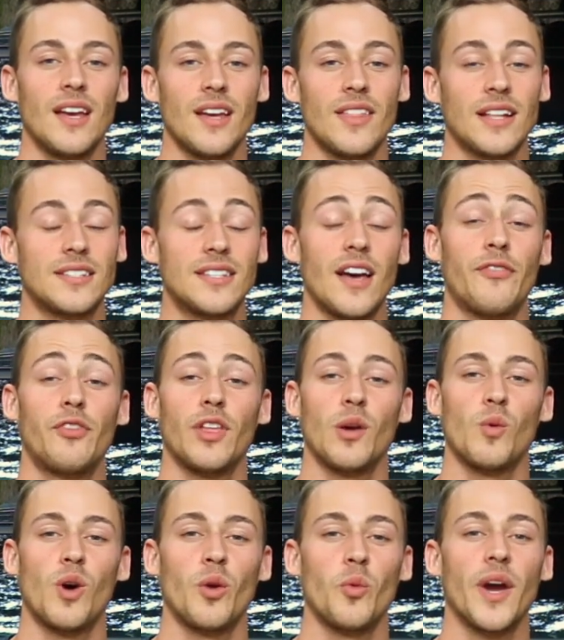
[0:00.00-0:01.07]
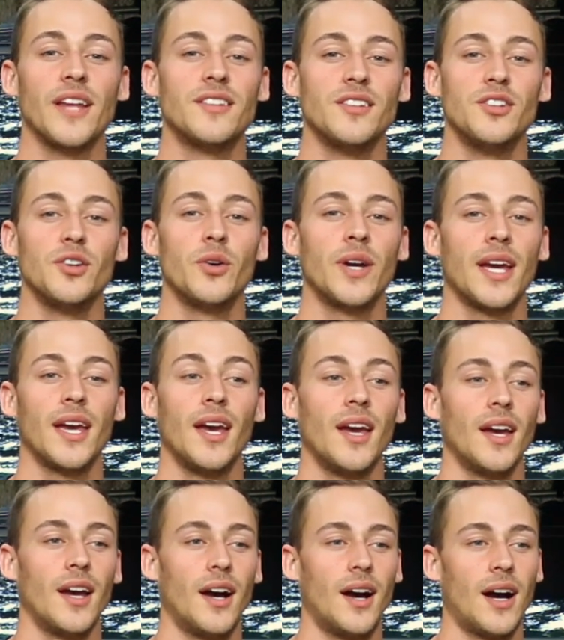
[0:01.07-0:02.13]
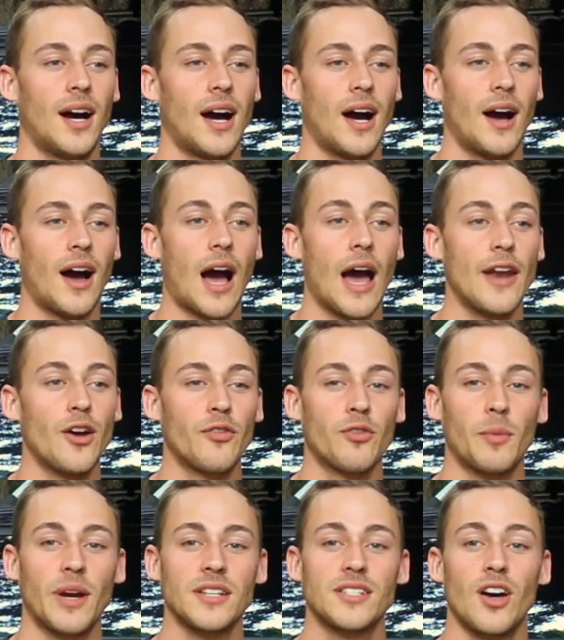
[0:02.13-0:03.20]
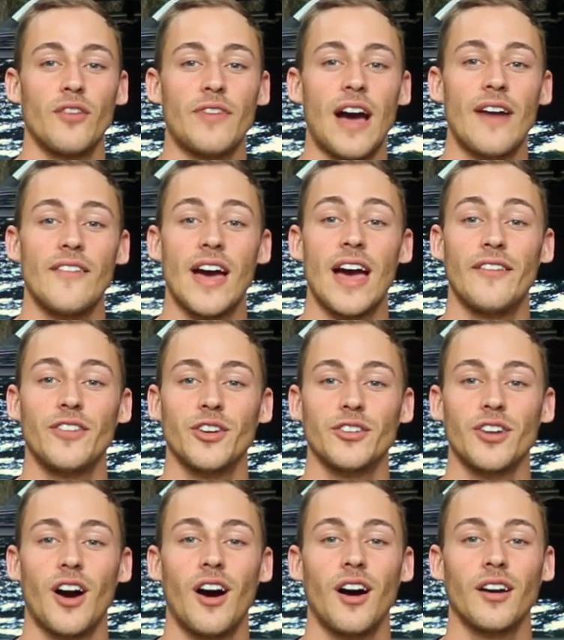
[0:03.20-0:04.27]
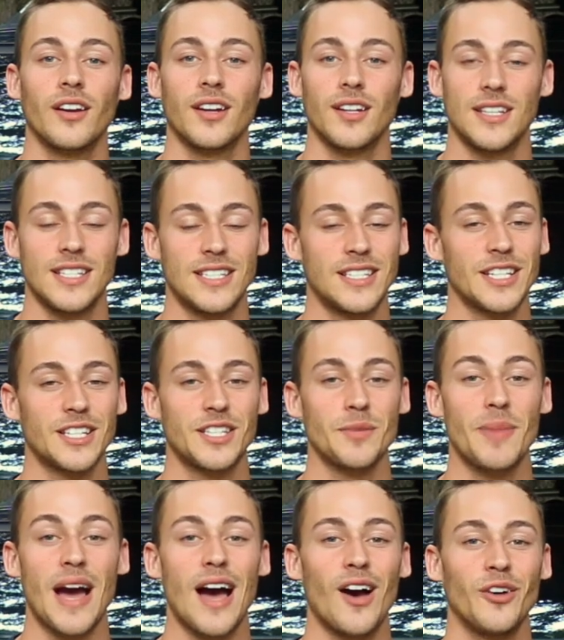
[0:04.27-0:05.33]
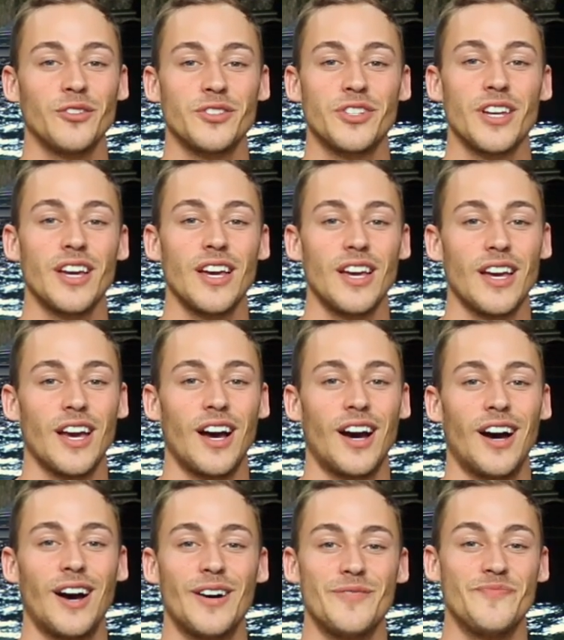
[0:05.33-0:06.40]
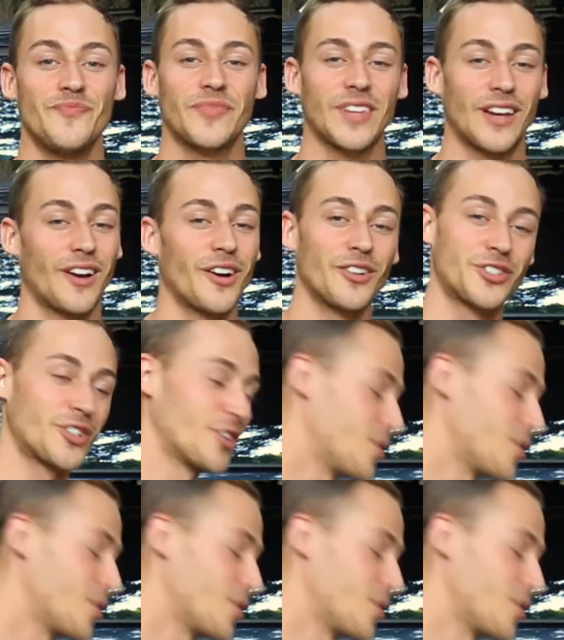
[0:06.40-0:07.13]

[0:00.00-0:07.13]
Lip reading: That's definitely one way to do it. I know for myself, I have a heavier dog. He's 60 pounds. Here, I'll show